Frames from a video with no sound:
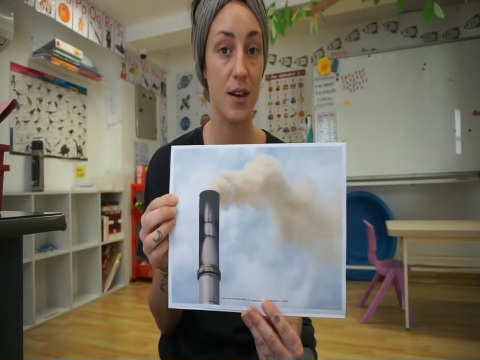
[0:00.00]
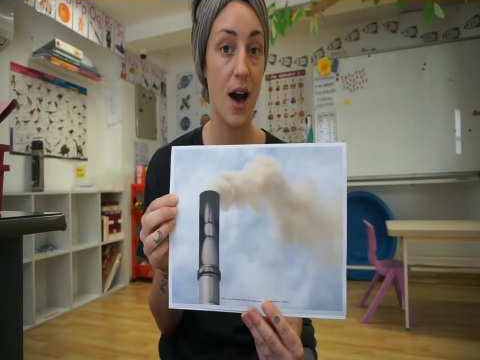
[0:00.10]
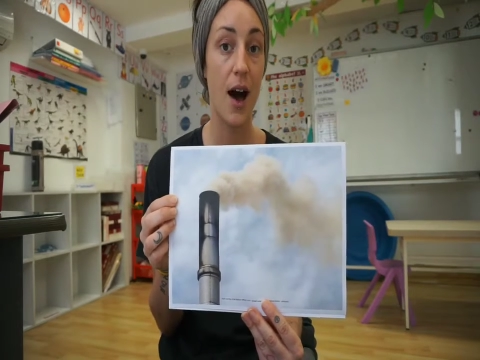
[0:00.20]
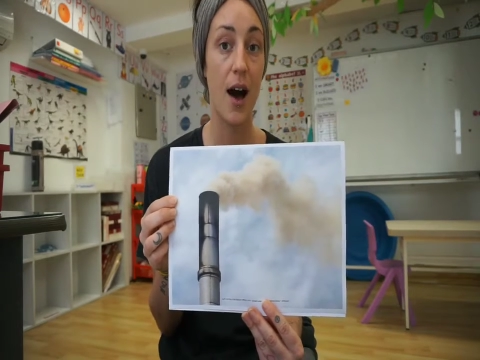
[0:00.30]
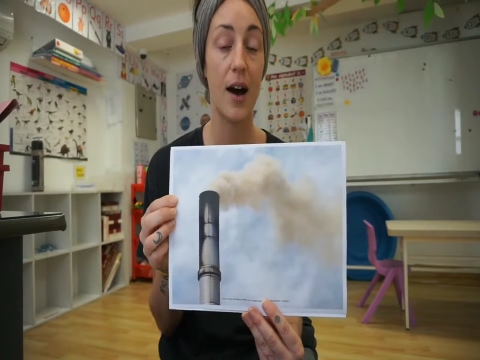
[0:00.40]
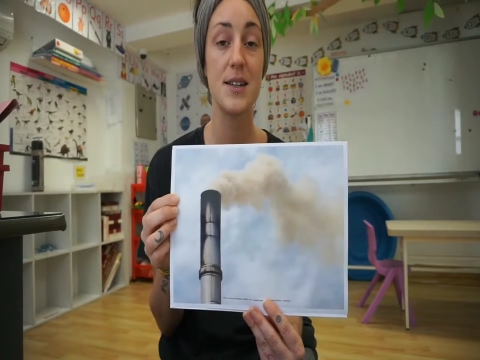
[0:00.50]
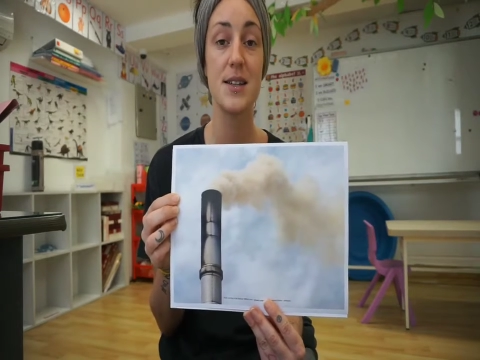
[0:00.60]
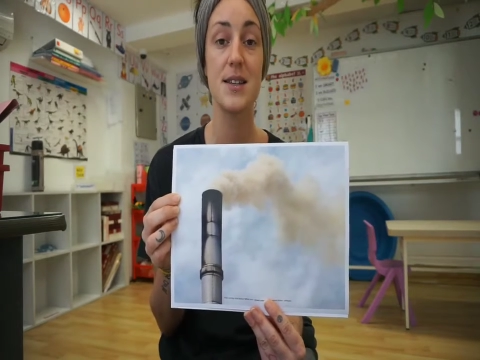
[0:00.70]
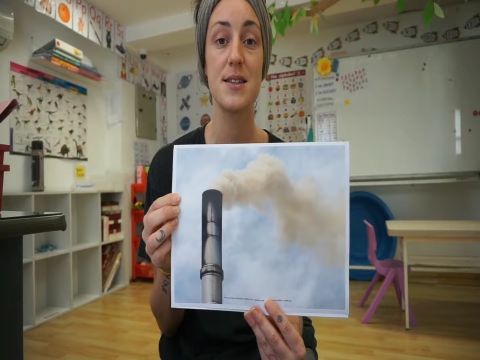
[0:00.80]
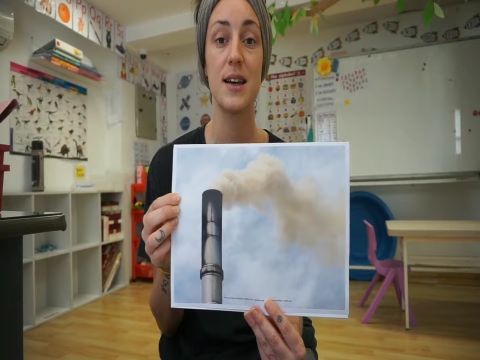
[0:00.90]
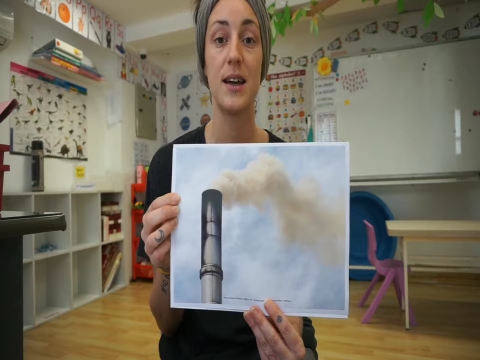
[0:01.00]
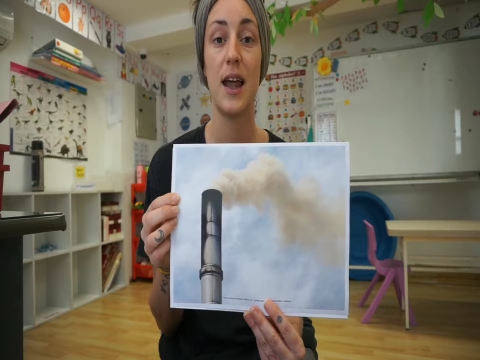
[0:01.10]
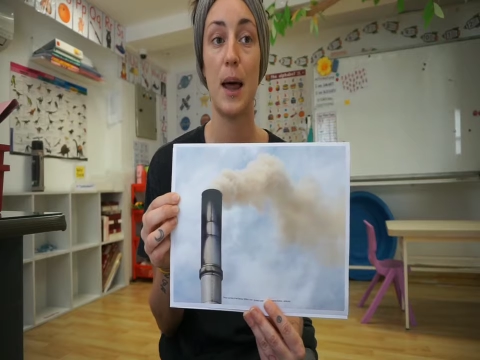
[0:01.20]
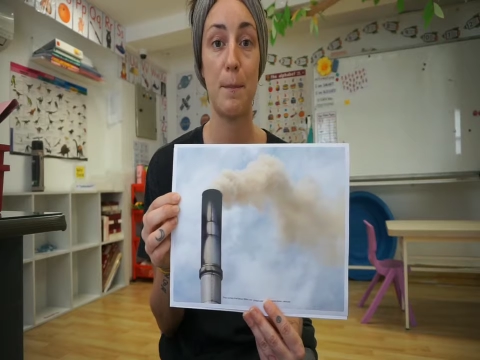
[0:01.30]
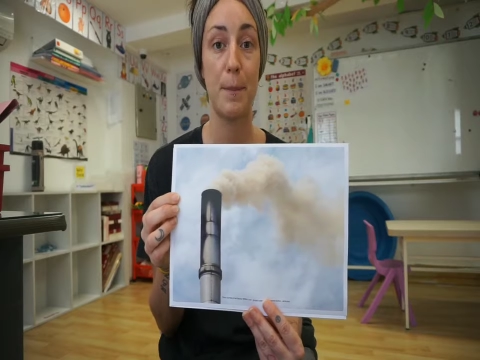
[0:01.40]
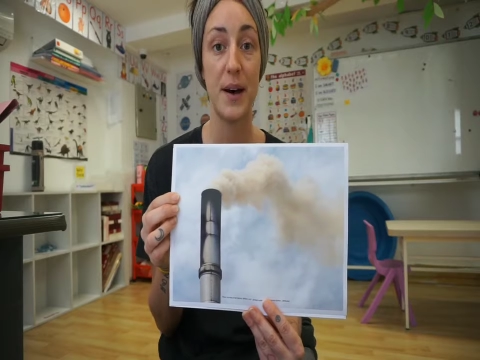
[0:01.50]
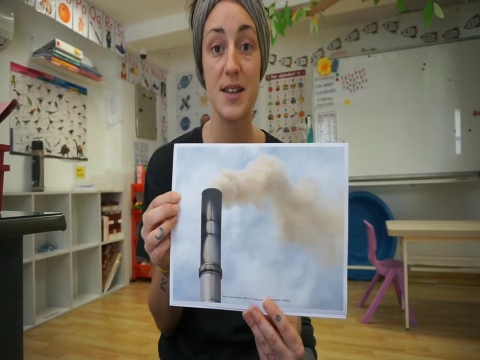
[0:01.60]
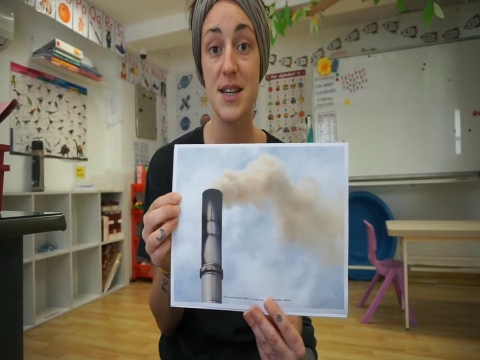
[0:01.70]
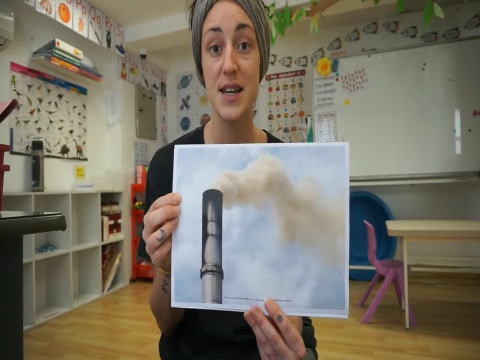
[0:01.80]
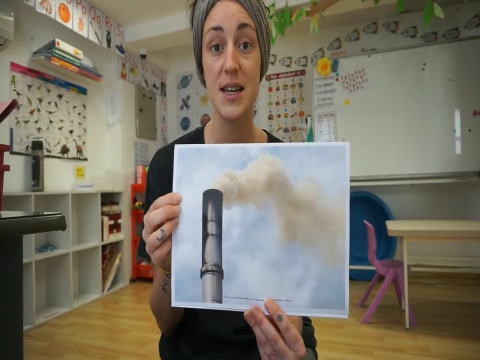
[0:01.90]
cars and
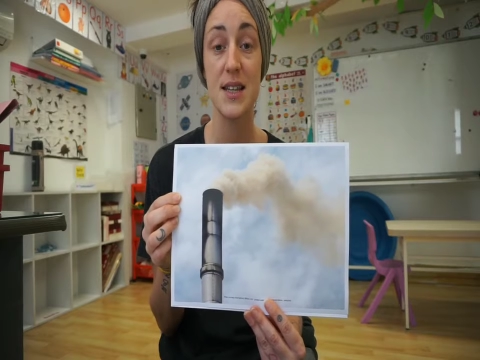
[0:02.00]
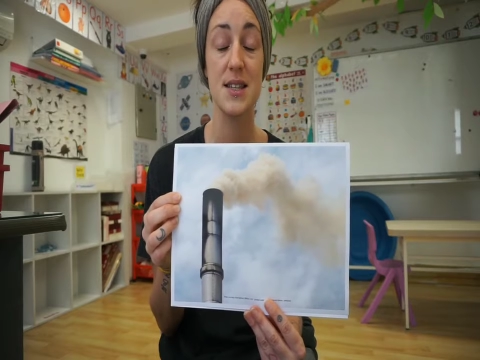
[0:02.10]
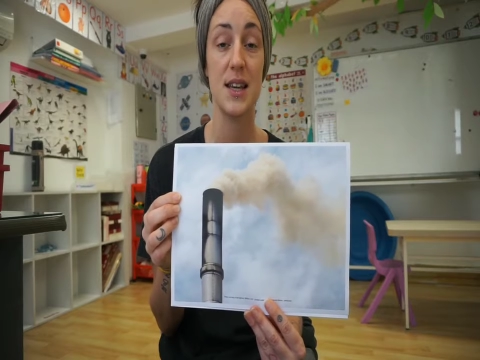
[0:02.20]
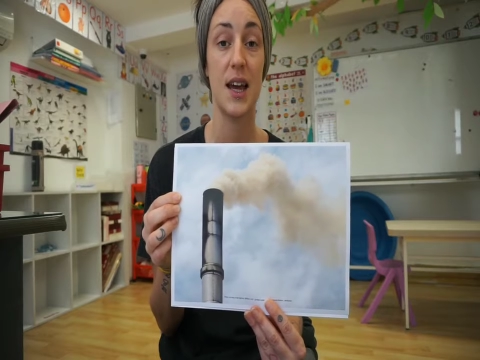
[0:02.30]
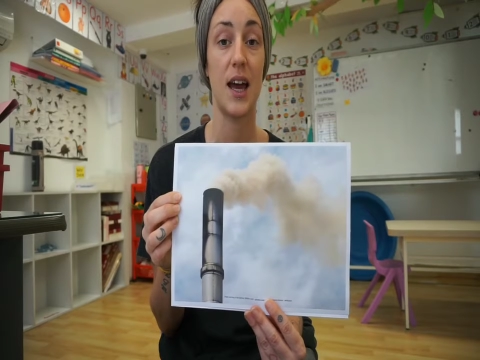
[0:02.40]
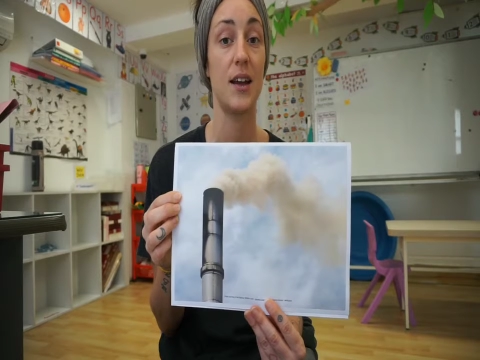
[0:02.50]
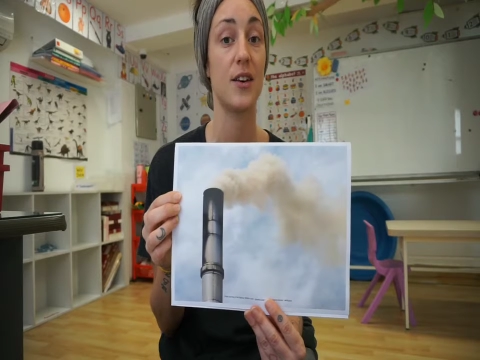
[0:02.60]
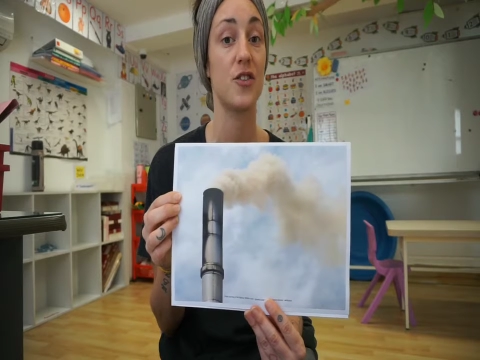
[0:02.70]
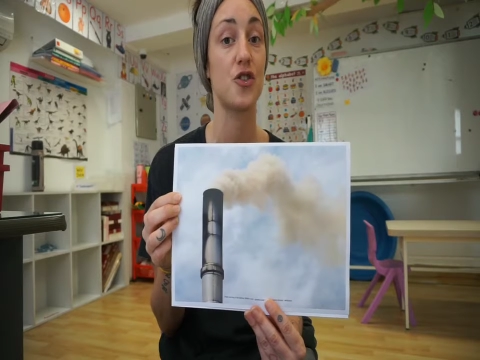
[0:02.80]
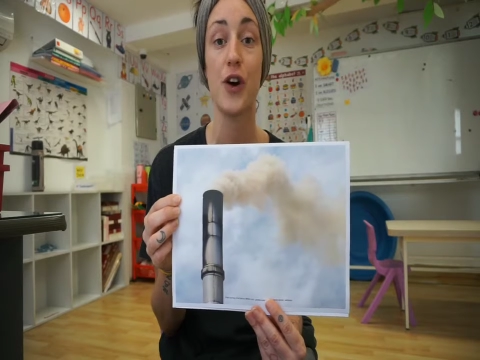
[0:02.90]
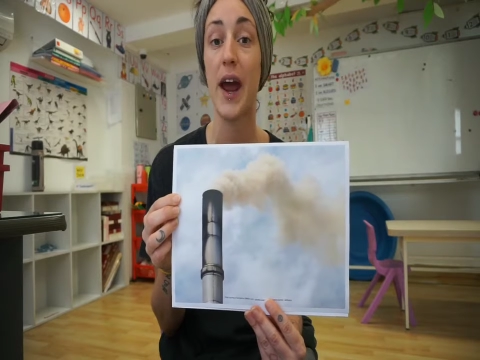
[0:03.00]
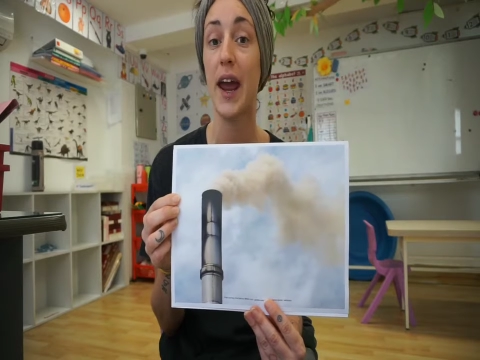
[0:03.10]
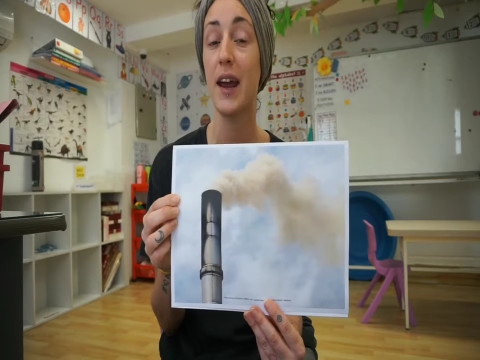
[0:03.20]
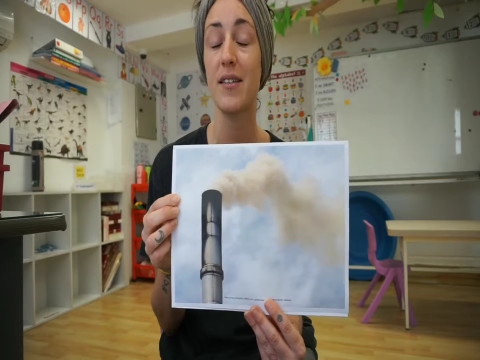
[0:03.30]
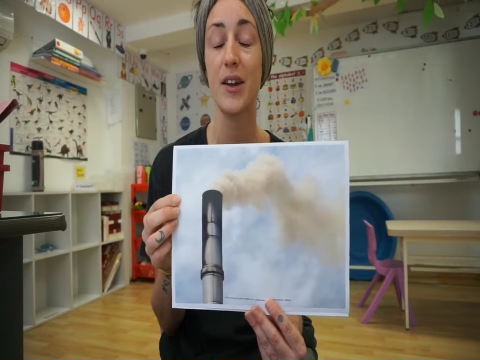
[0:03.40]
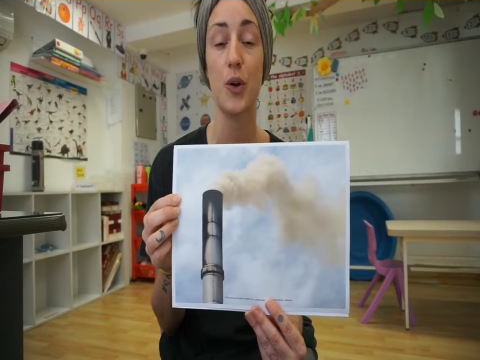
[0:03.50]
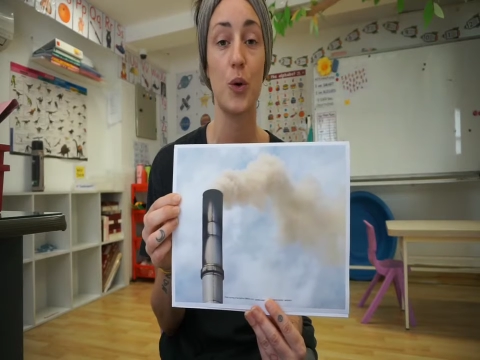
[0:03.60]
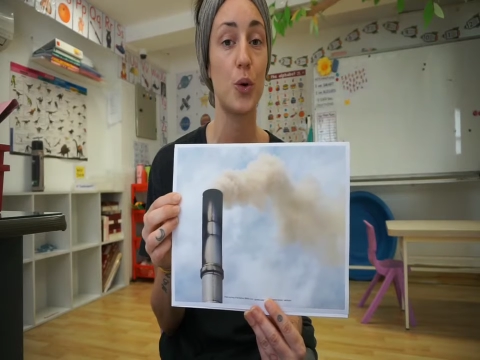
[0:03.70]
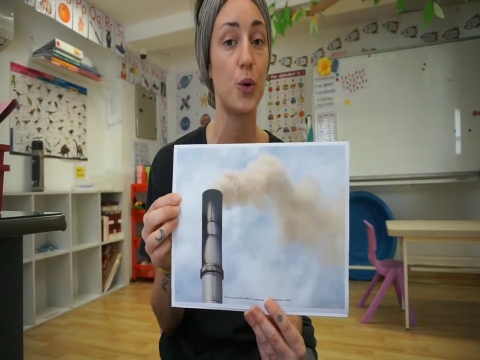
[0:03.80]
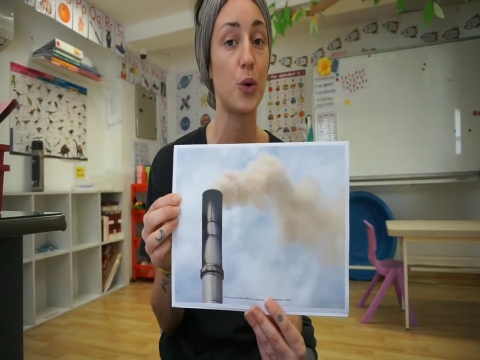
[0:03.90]
buses and trains and
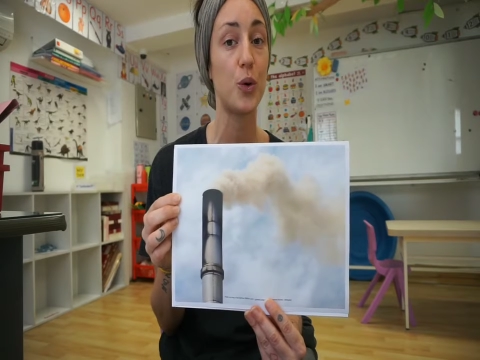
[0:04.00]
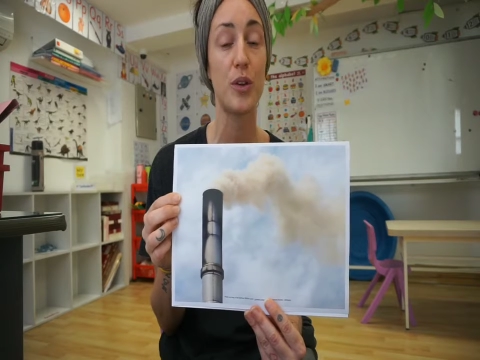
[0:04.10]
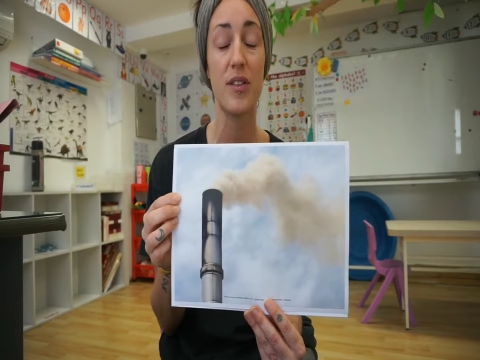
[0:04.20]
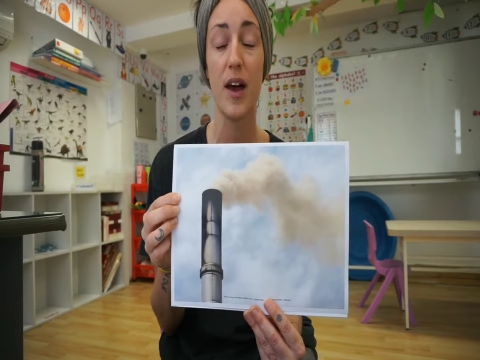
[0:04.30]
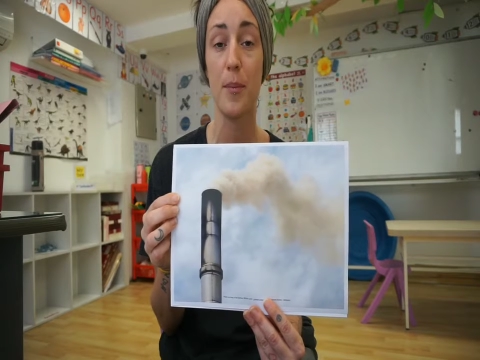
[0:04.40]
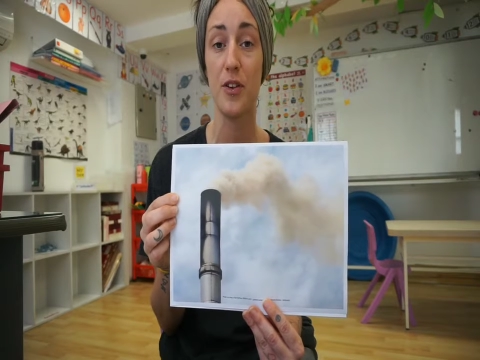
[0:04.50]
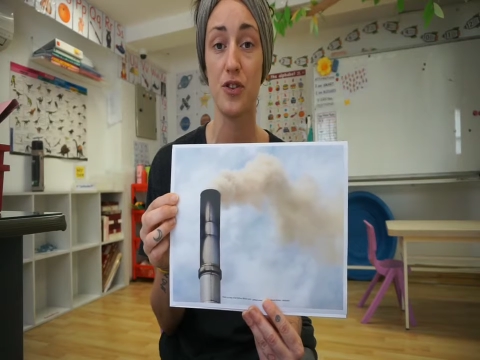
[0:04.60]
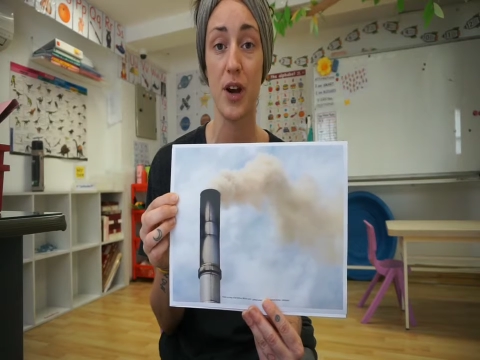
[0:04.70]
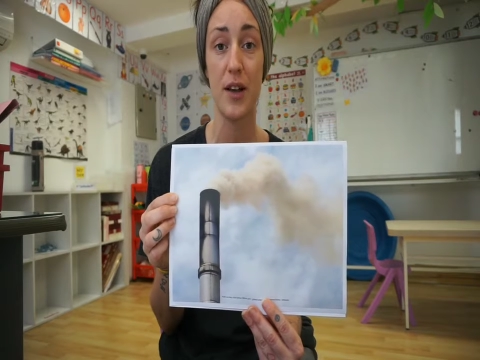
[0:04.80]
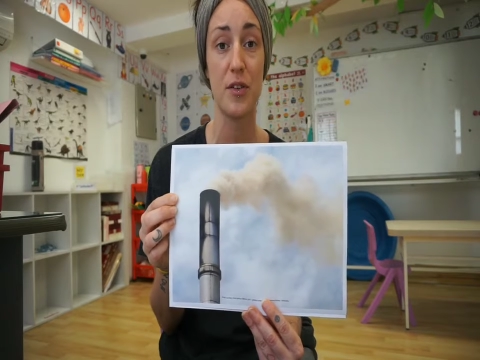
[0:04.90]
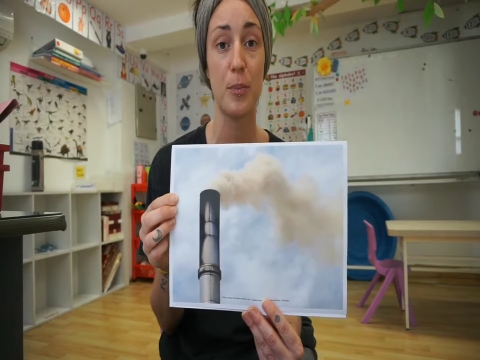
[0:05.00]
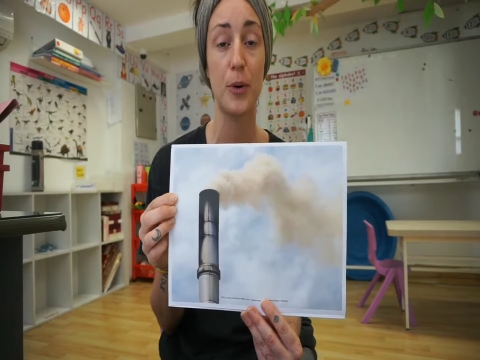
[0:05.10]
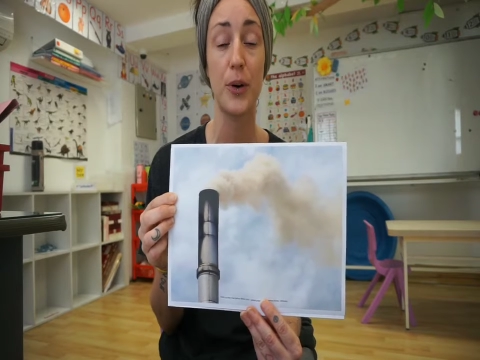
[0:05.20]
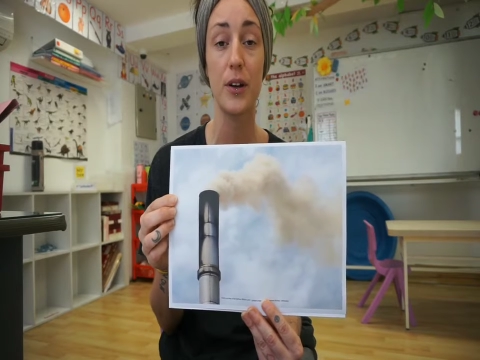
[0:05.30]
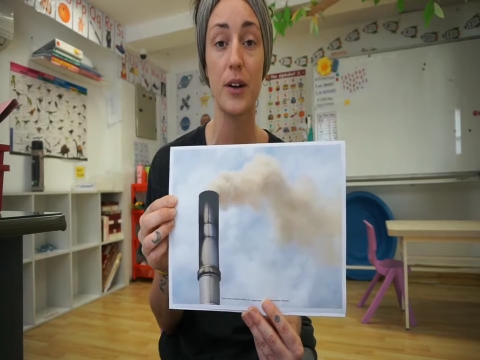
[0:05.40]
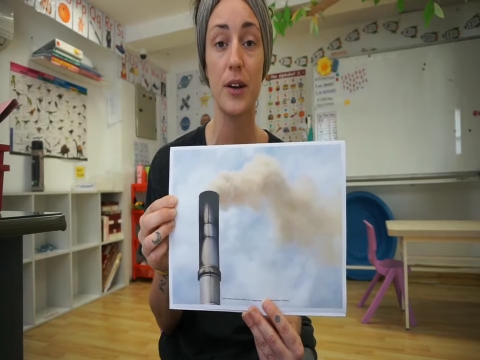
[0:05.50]
all types of transport.